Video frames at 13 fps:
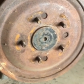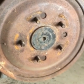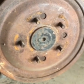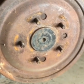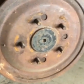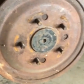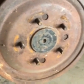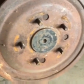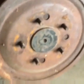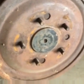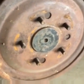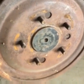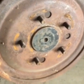We'll try to
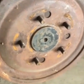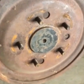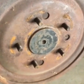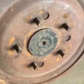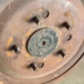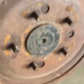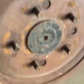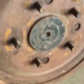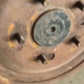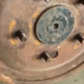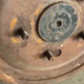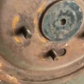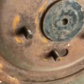get a screwdriver
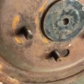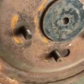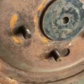in